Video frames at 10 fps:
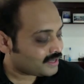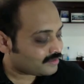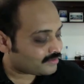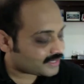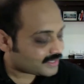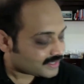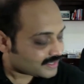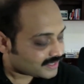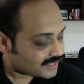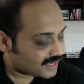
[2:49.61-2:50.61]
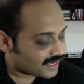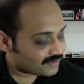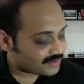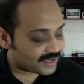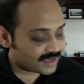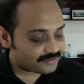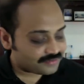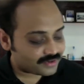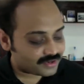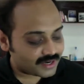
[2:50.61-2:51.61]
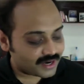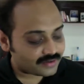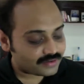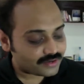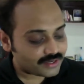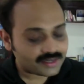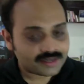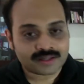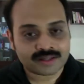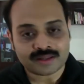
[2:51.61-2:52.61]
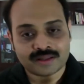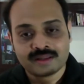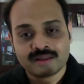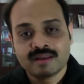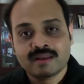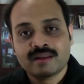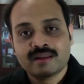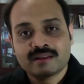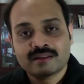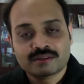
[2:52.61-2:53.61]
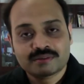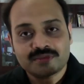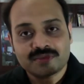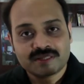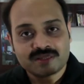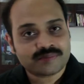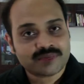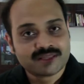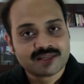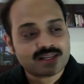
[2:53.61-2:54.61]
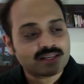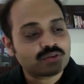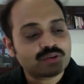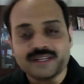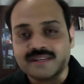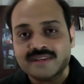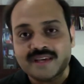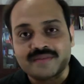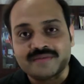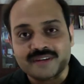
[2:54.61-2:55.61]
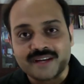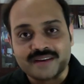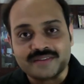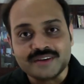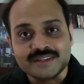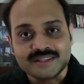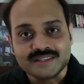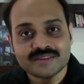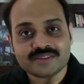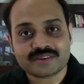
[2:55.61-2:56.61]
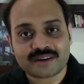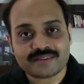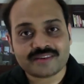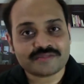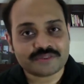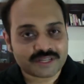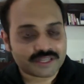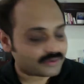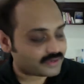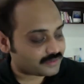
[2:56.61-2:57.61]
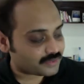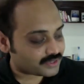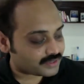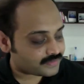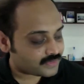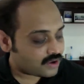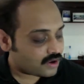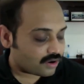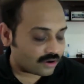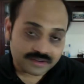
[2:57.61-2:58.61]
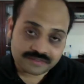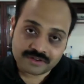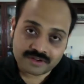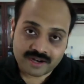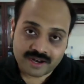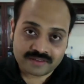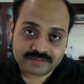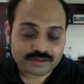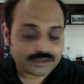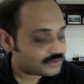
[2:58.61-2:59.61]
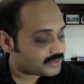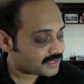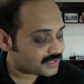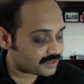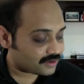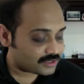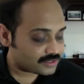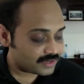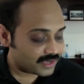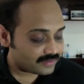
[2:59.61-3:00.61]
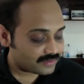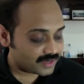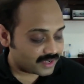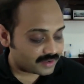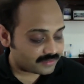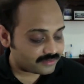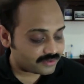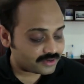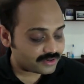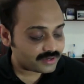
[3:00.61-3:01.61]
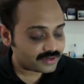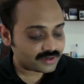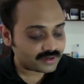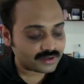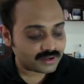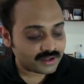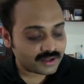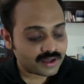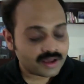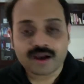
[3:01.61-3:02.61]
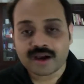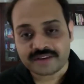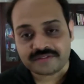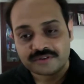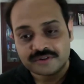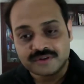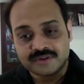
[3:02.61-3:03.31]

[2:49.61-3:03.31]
For instance, they have an app for Android. So this basically Google TV app for Android that turns your Android phone into a remote. Or if you're an iPhone user, they also have an app for your iPhone.